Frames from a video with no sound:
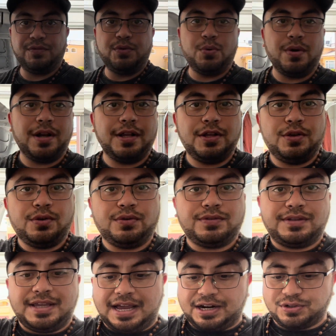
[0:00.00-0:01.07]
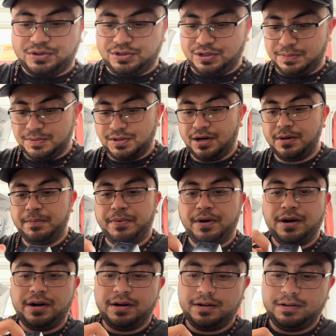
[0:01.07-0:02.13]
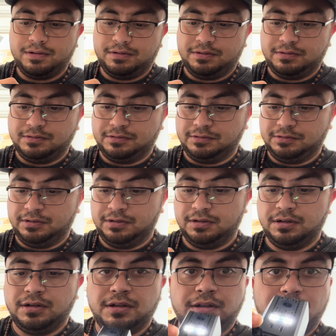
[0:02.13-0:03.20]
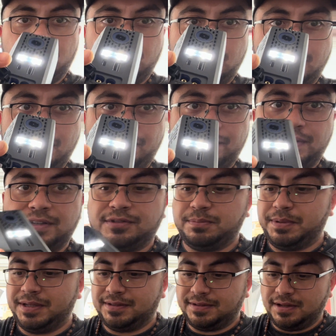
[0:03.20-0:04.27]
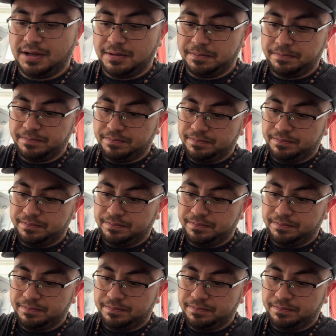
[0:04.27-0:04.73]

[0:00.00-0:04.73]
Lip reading: you want to use the actual jump starter part, lift this piece up,